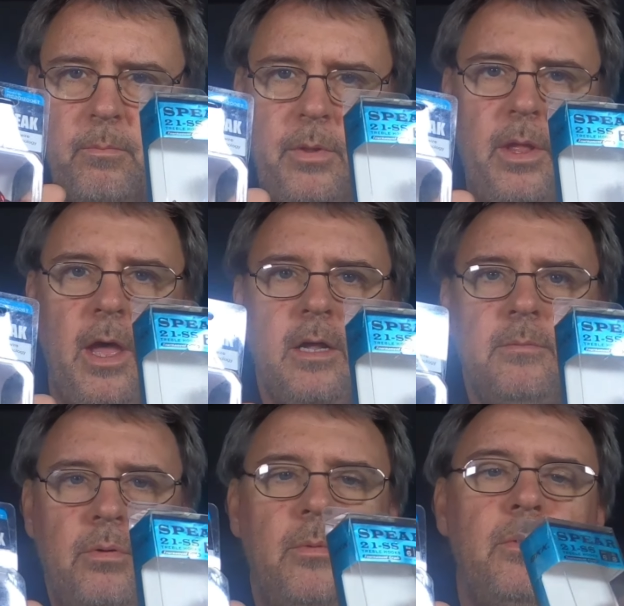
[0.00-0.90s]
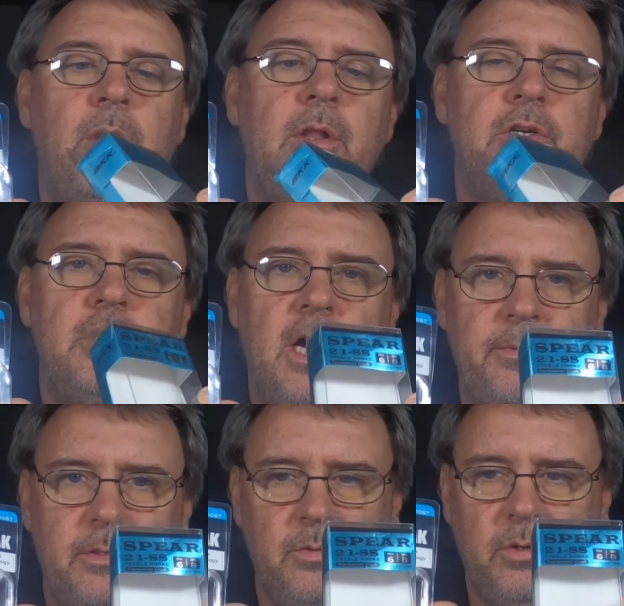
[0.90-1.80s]
but they are probably one of the
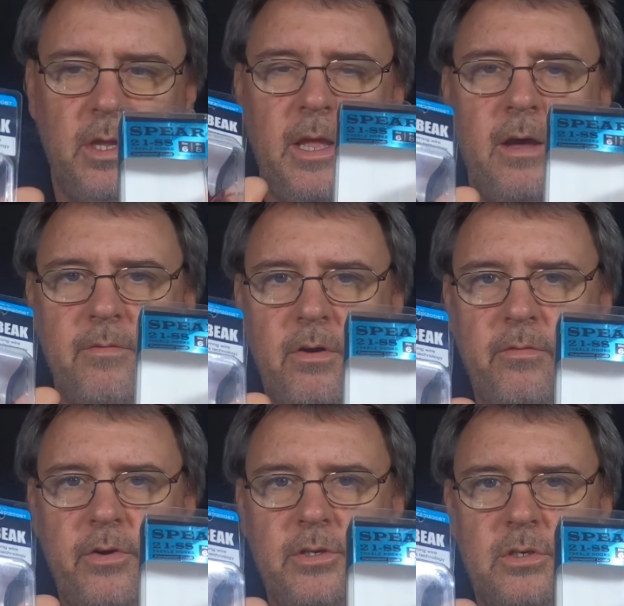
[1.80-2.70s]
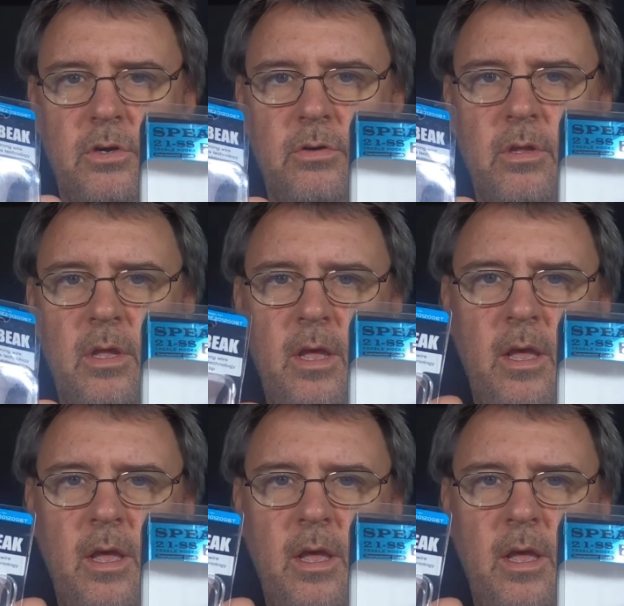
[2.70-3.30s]
sharpest hooks, and they are very strong.